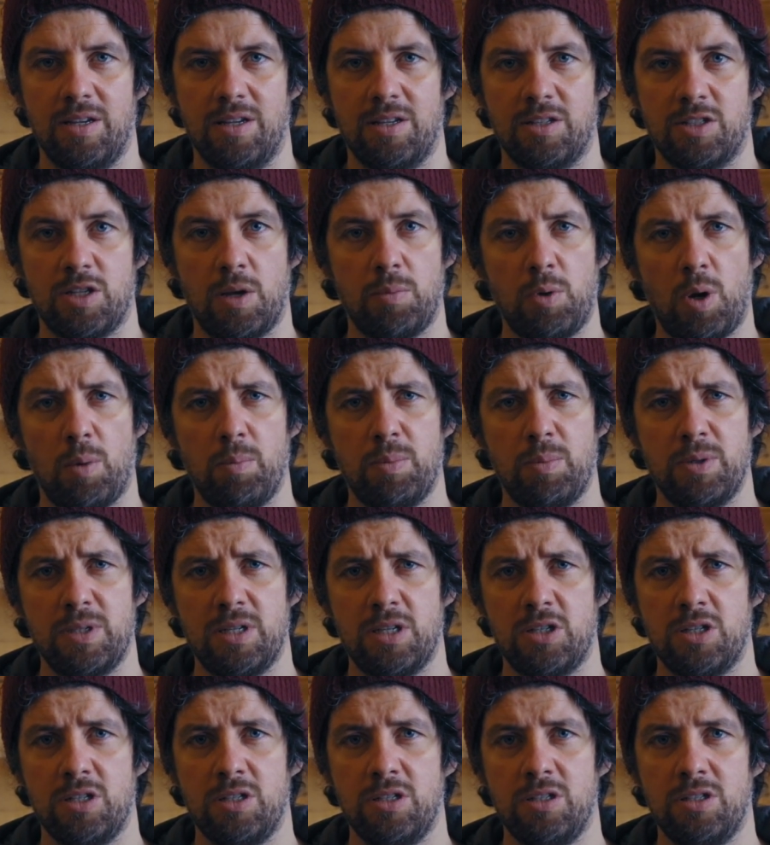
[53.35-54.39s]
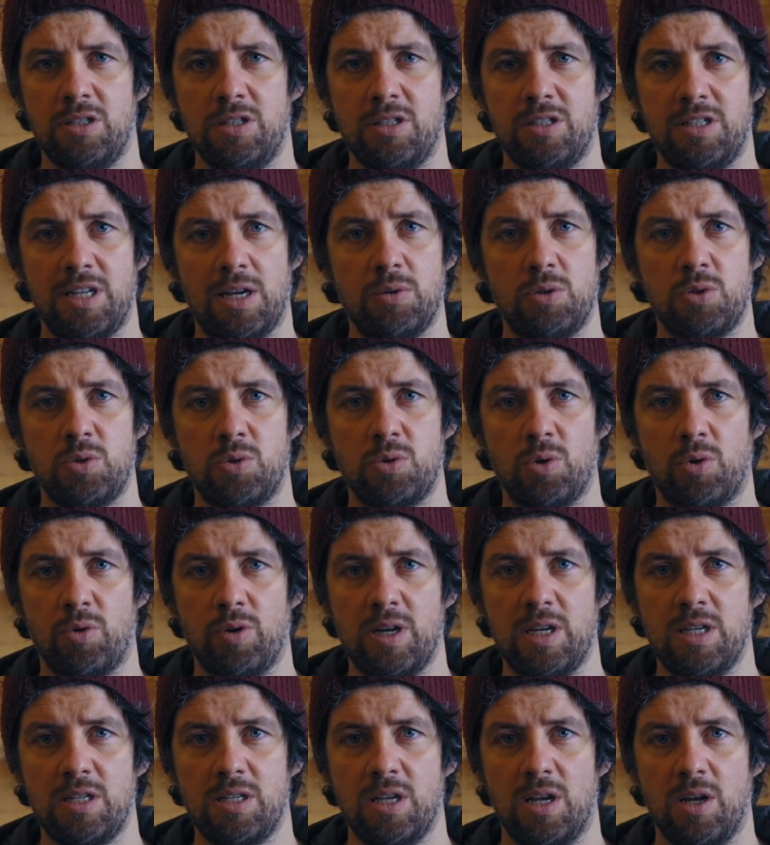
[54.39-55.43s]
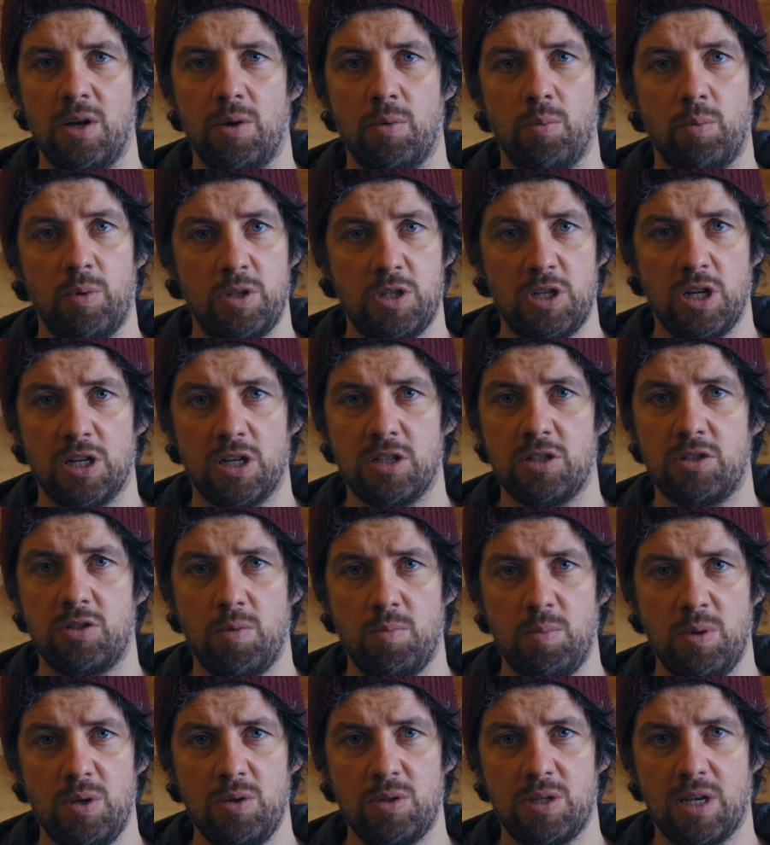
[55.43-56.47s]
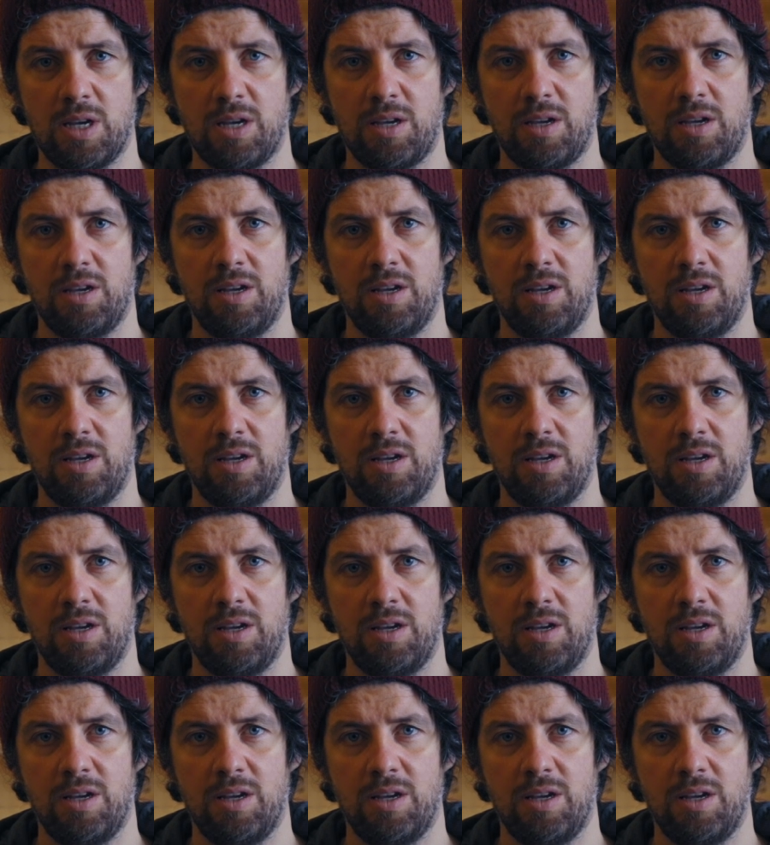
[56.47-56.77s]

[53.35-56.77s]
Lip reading: Some compositions tell stories with just the music.